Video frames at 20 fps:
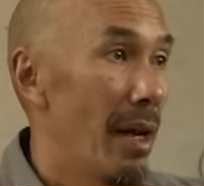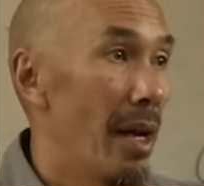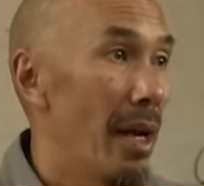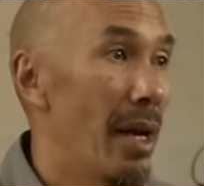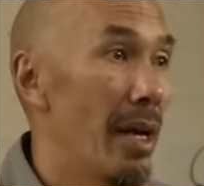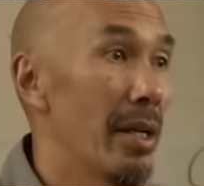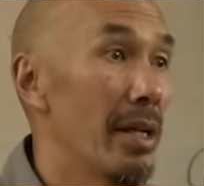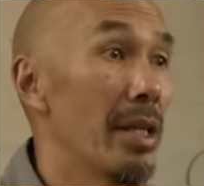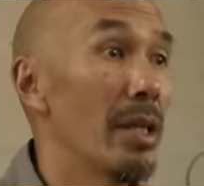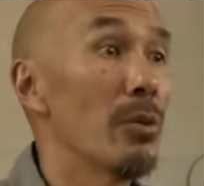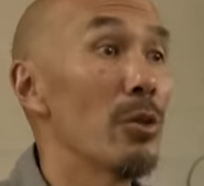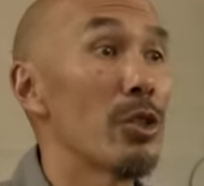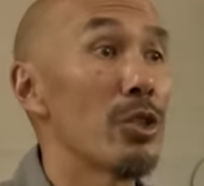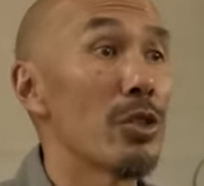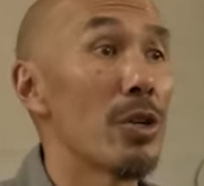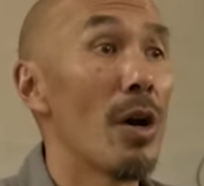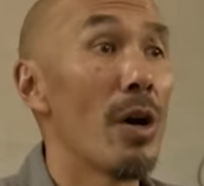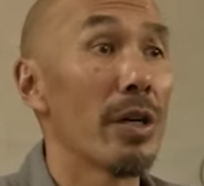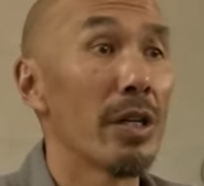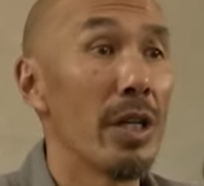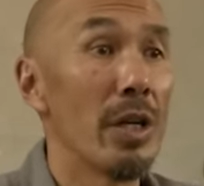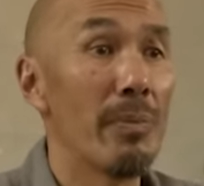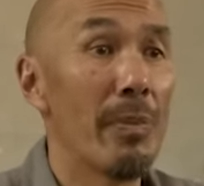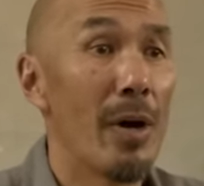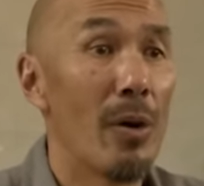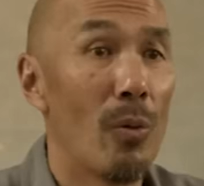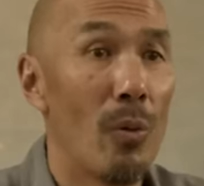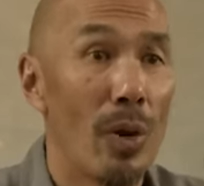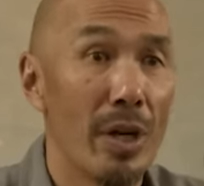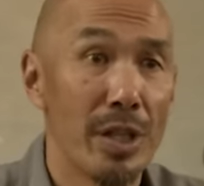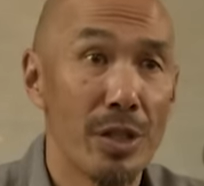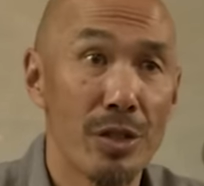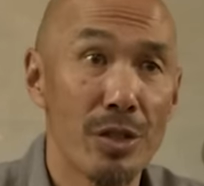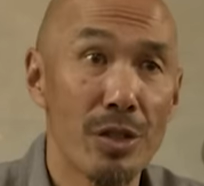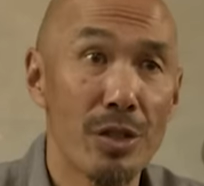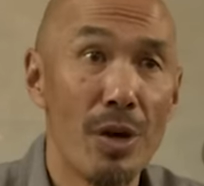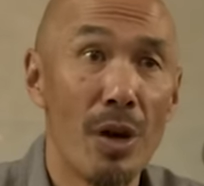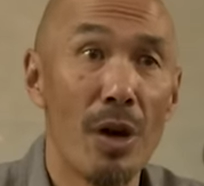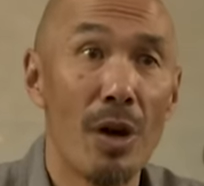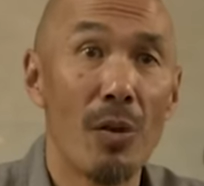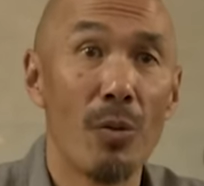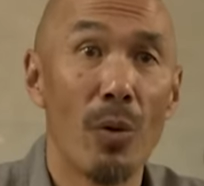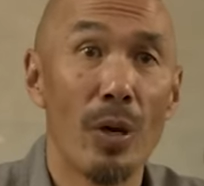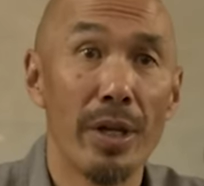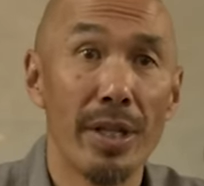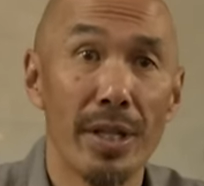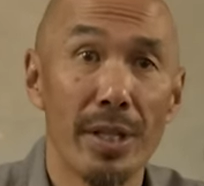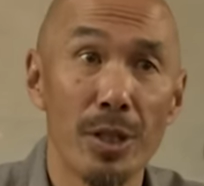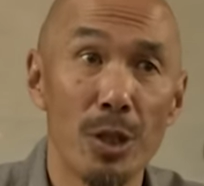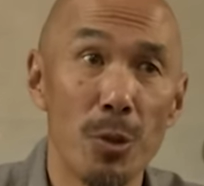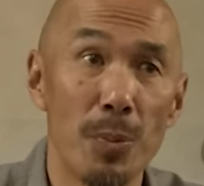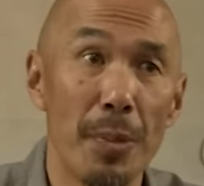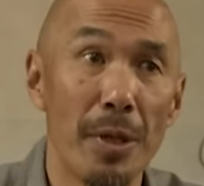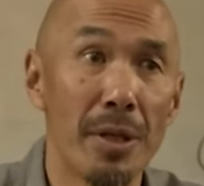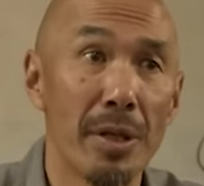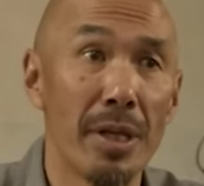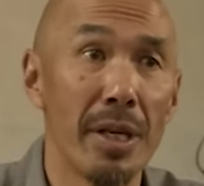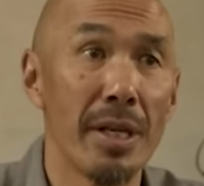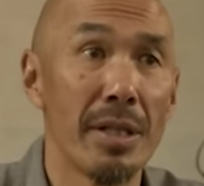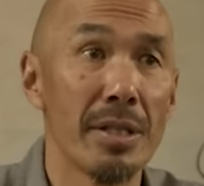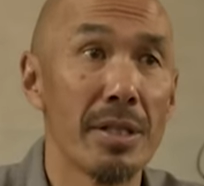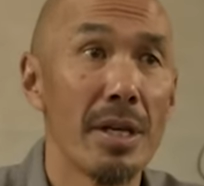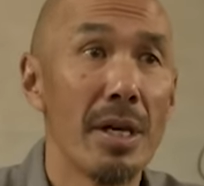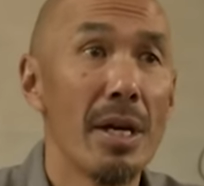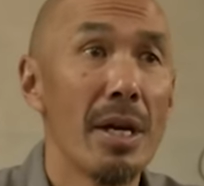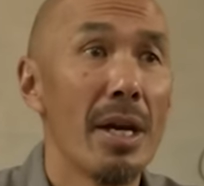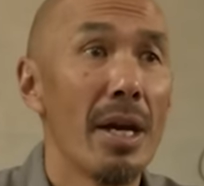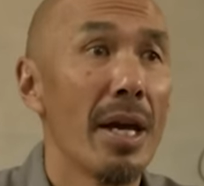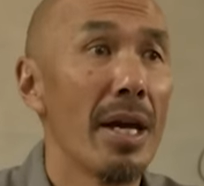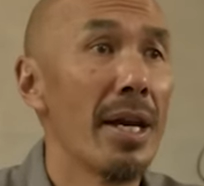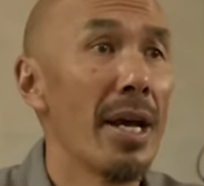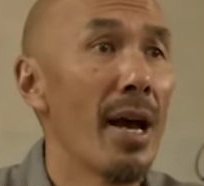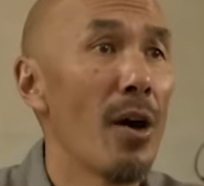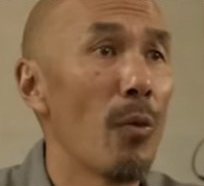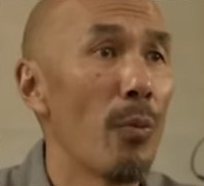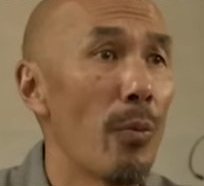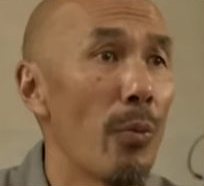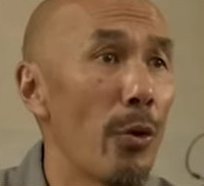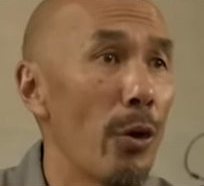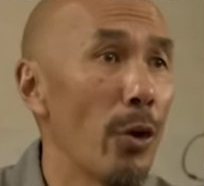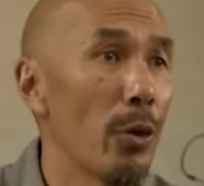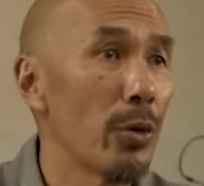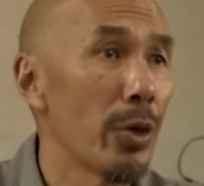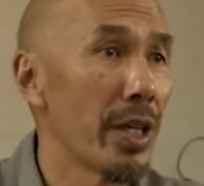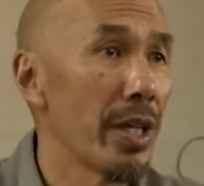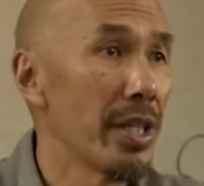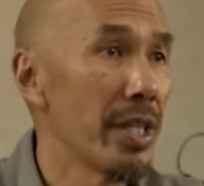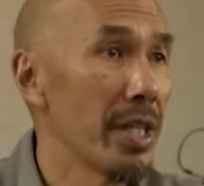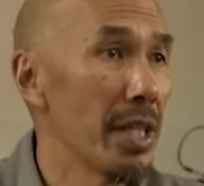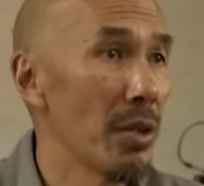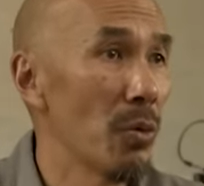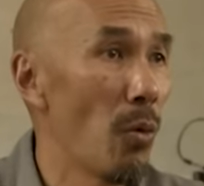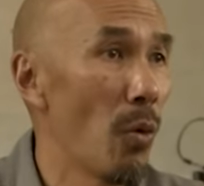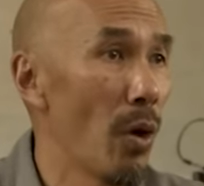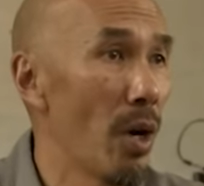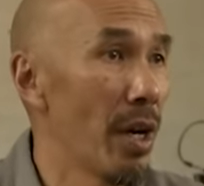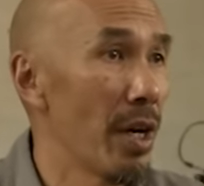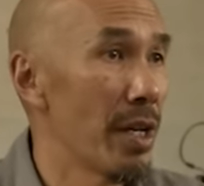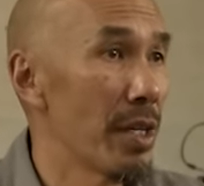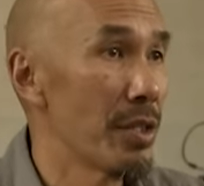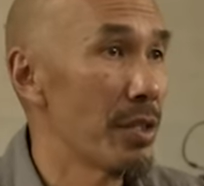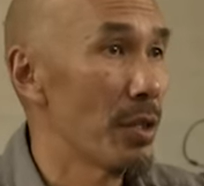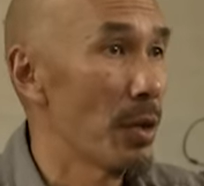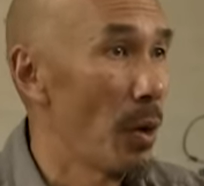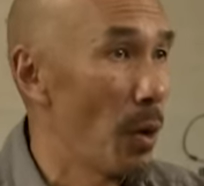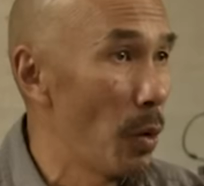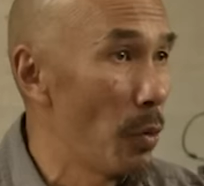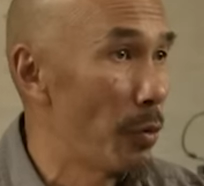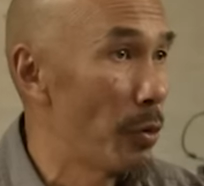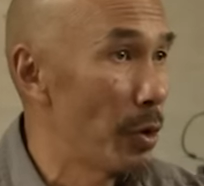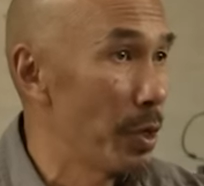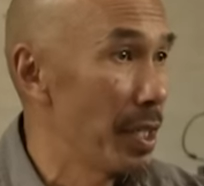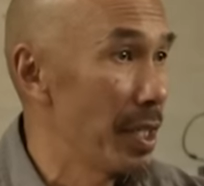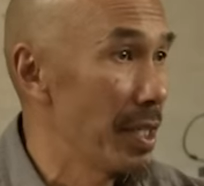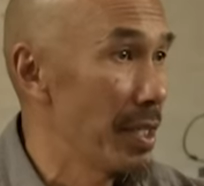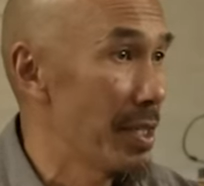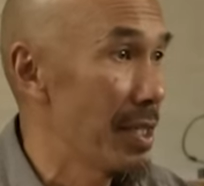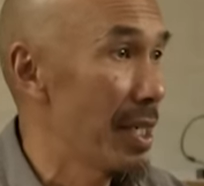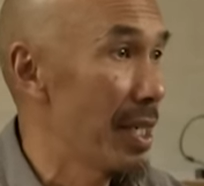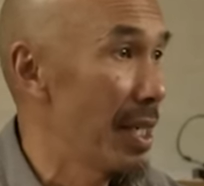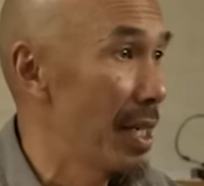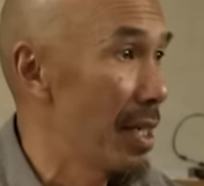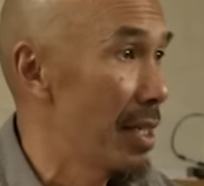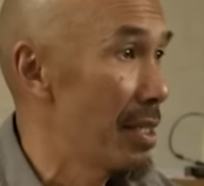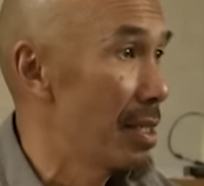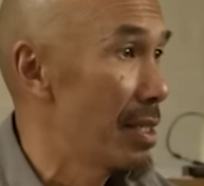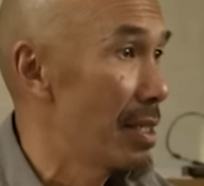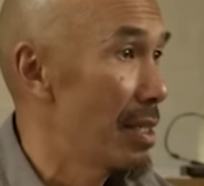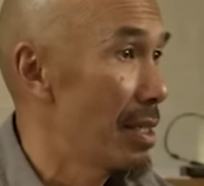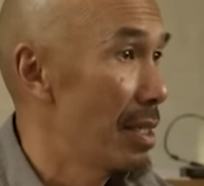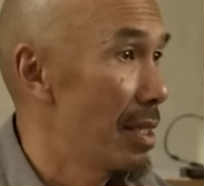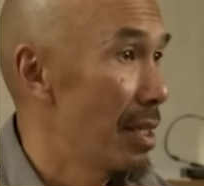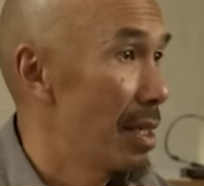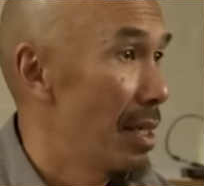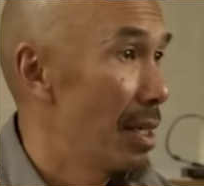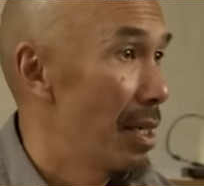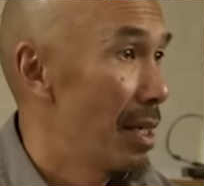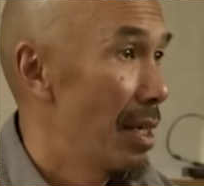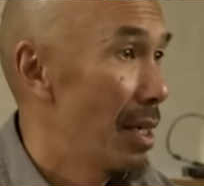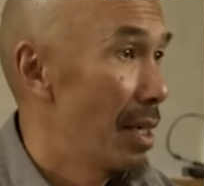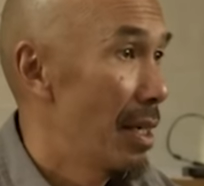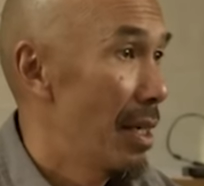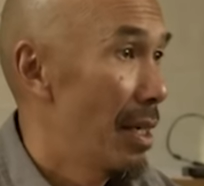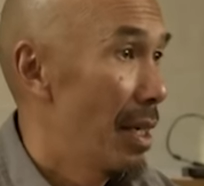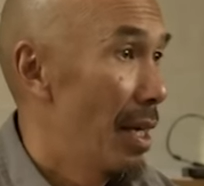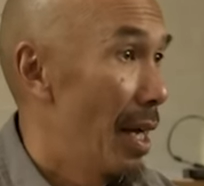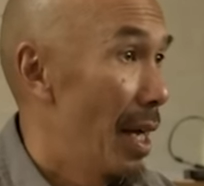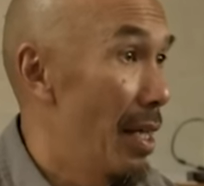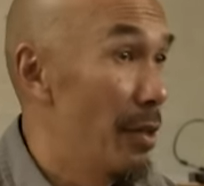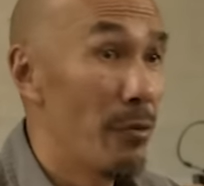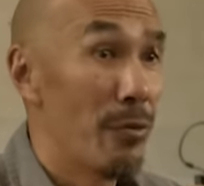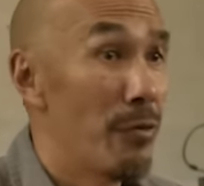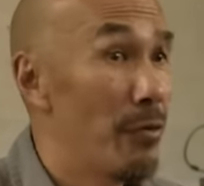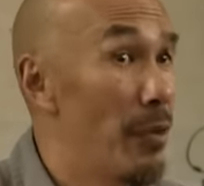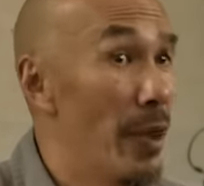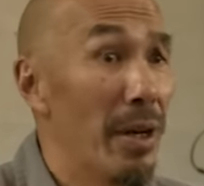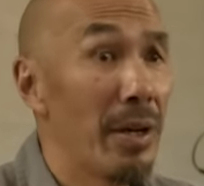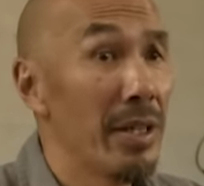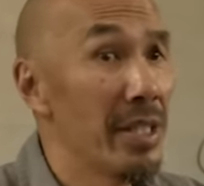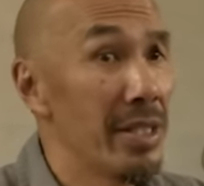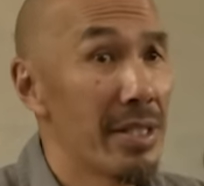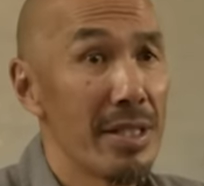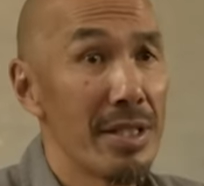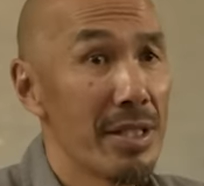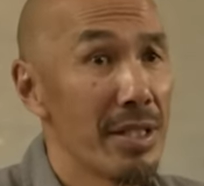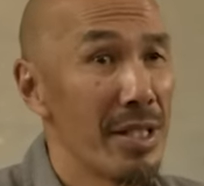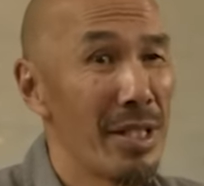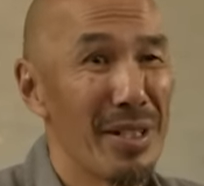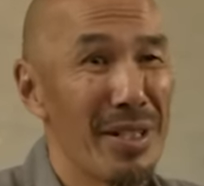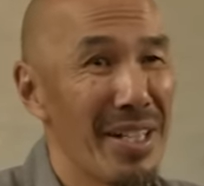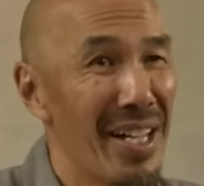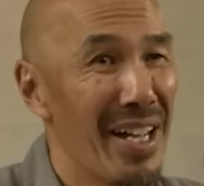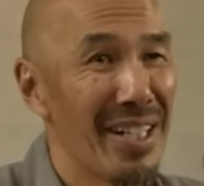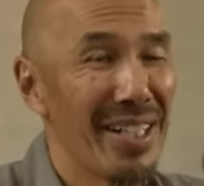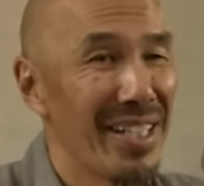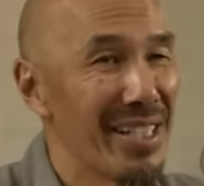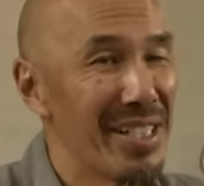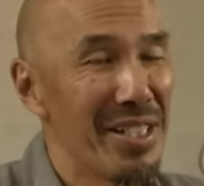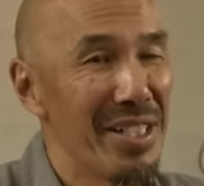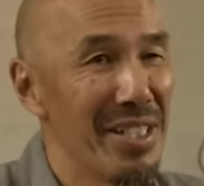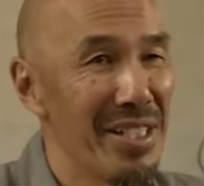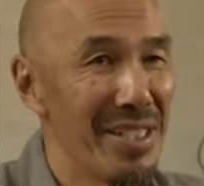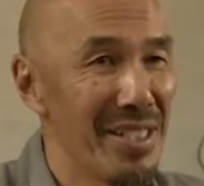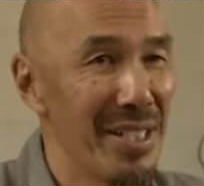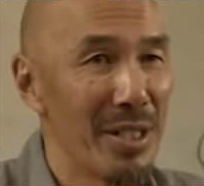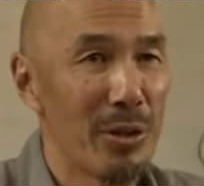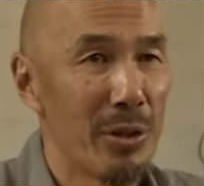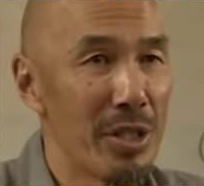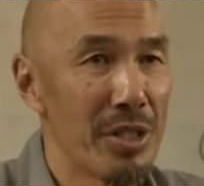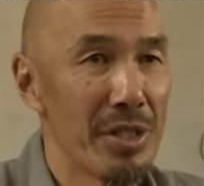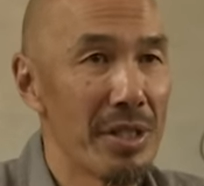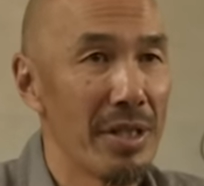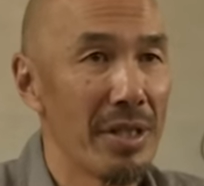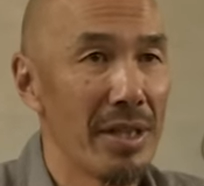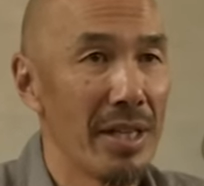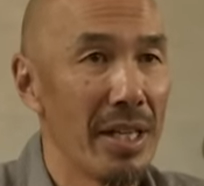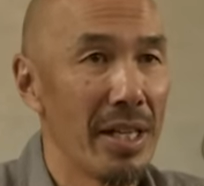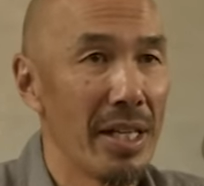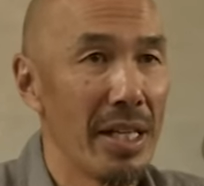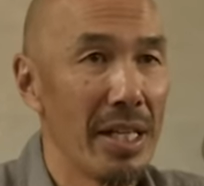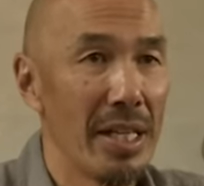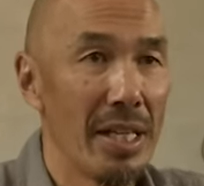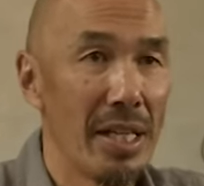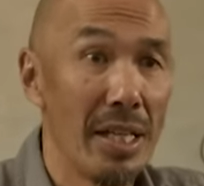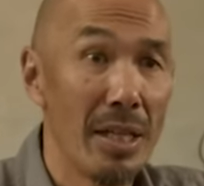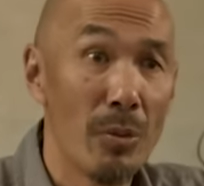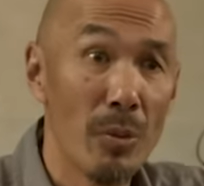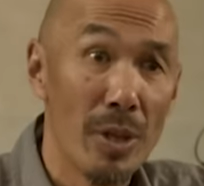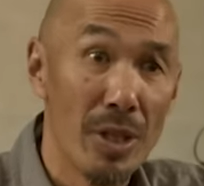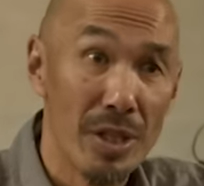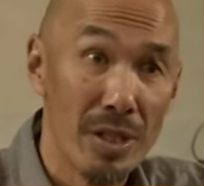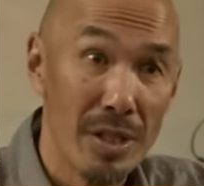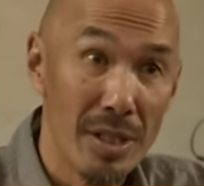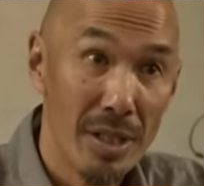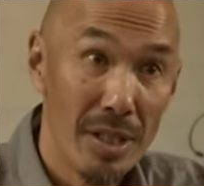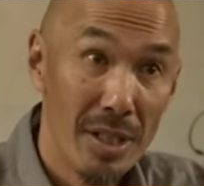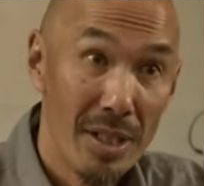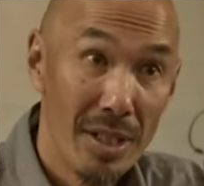And he was talking about what he saw, what he experienced and how broken he was over these kids. And very sincere, not like cheesy Christian thing. He, was